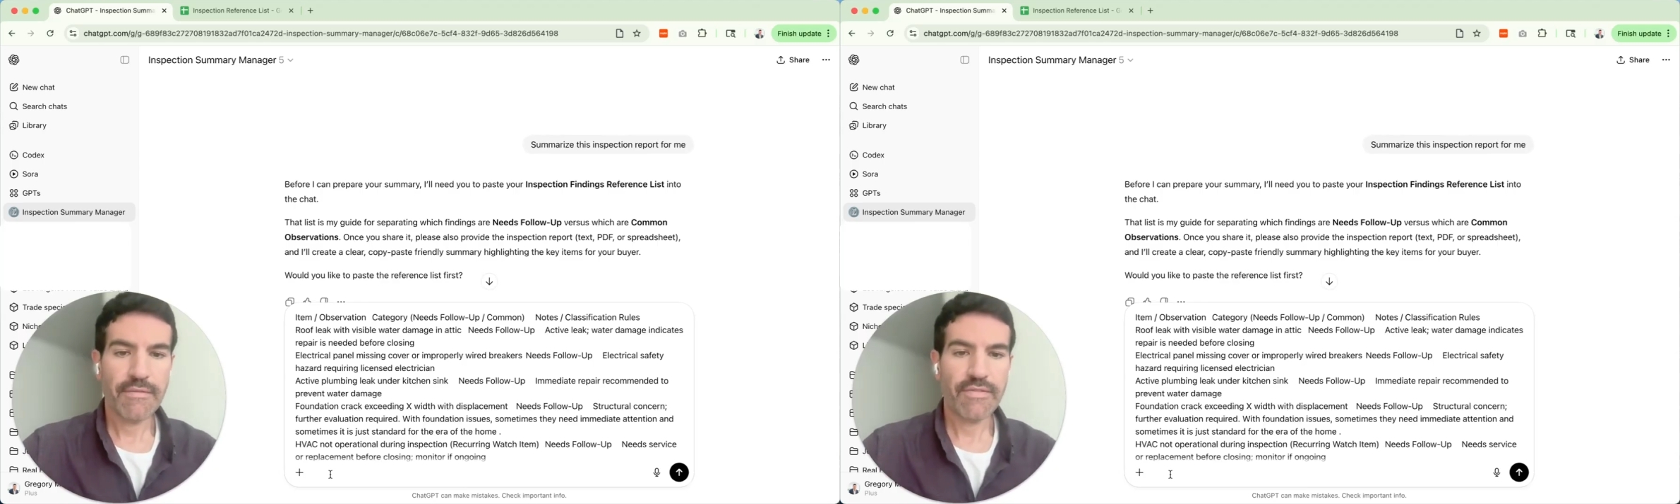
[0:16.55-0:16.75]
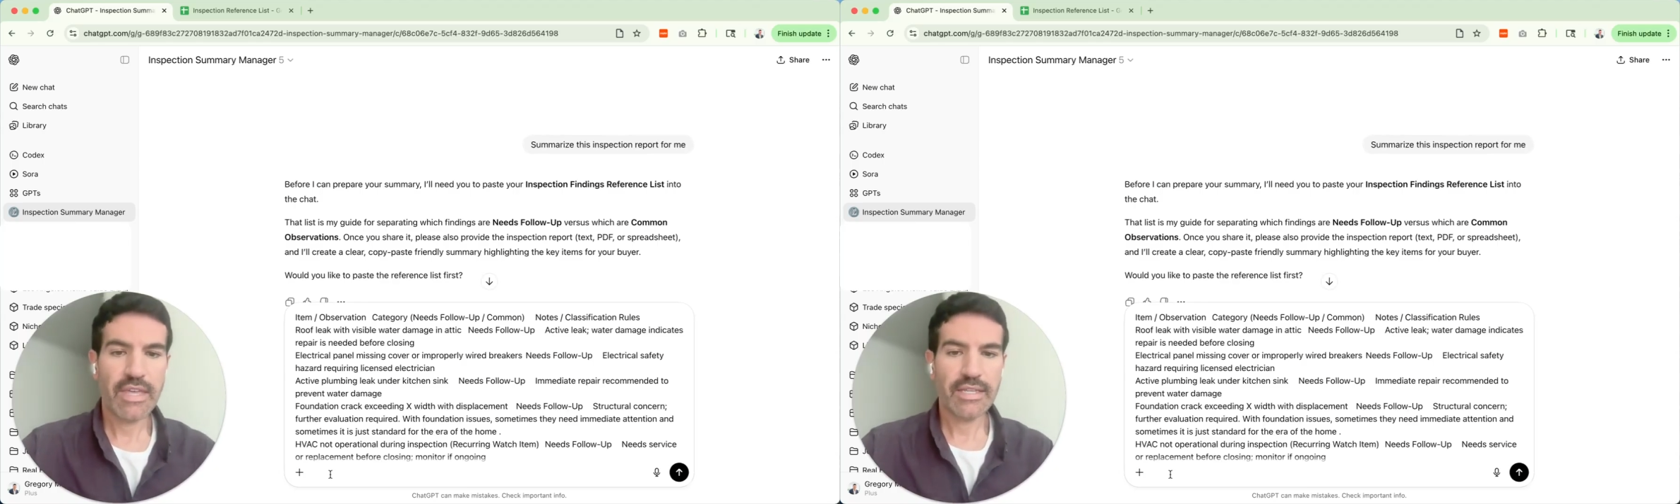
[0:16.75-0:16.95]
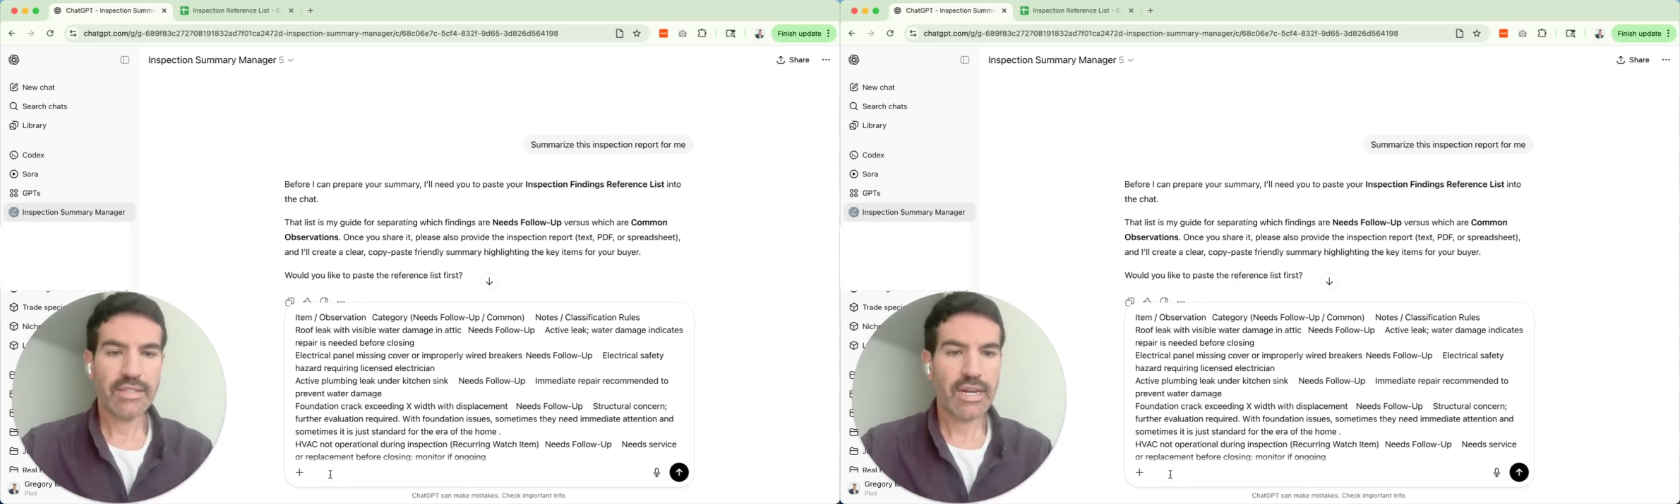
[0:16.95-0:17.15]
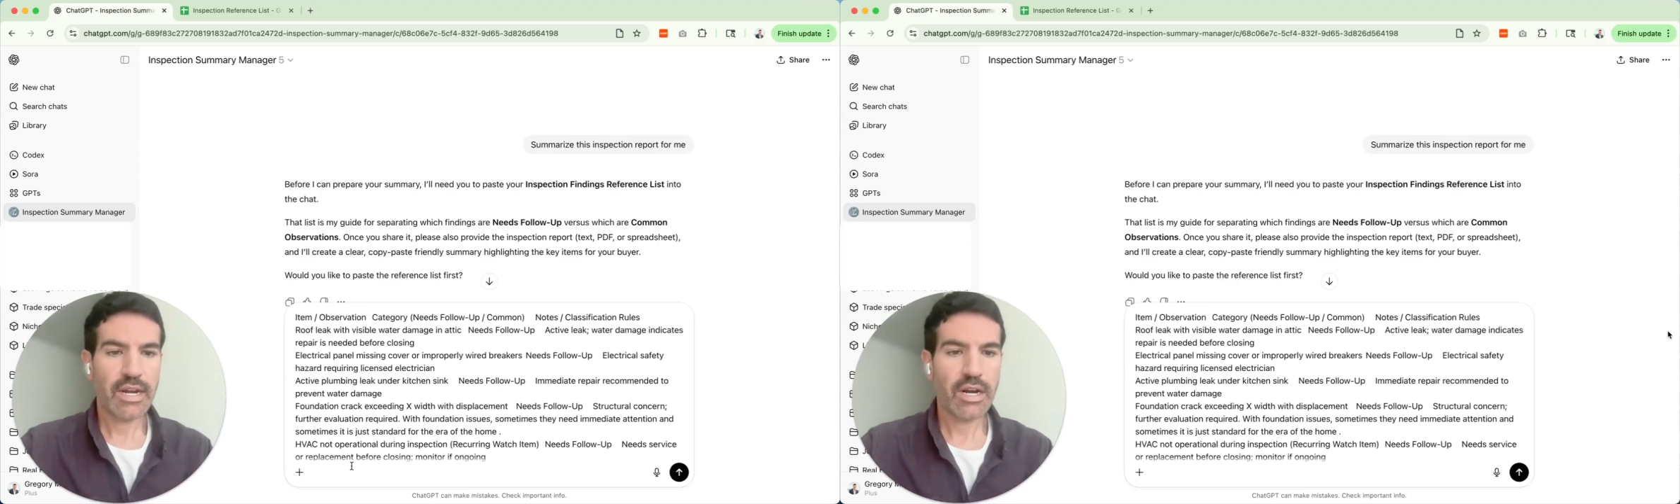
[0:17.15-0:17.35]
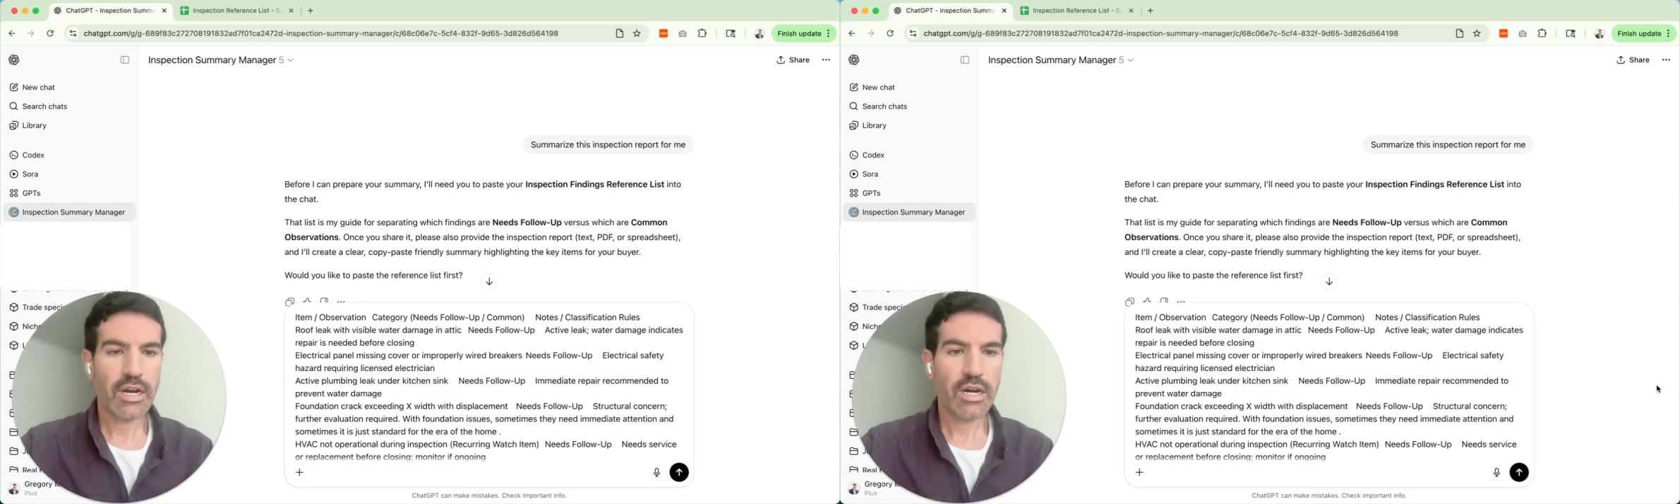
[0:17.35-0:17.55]
of things that
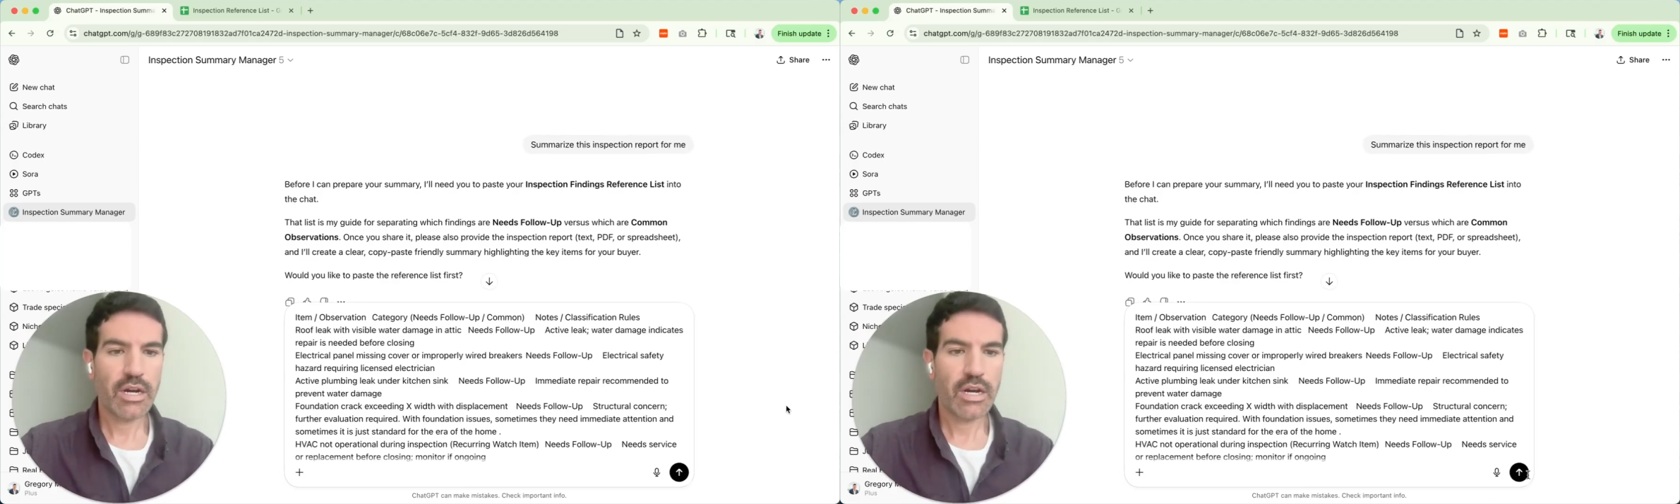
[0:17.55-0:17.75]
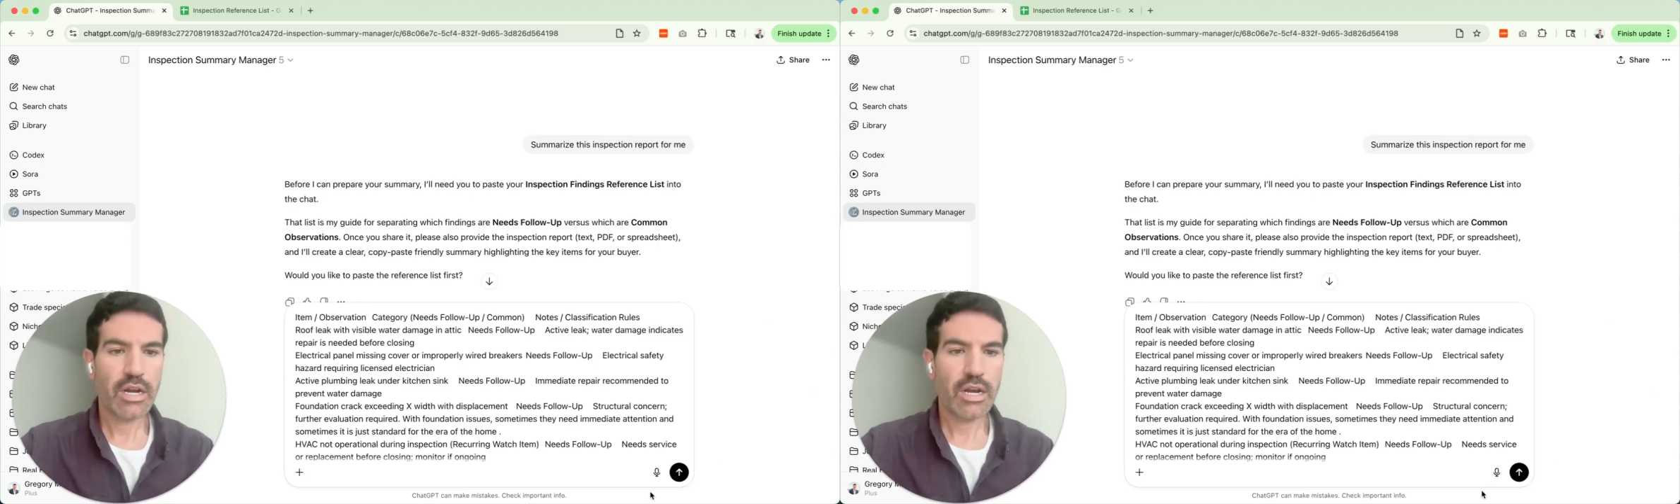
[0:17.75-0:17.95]
are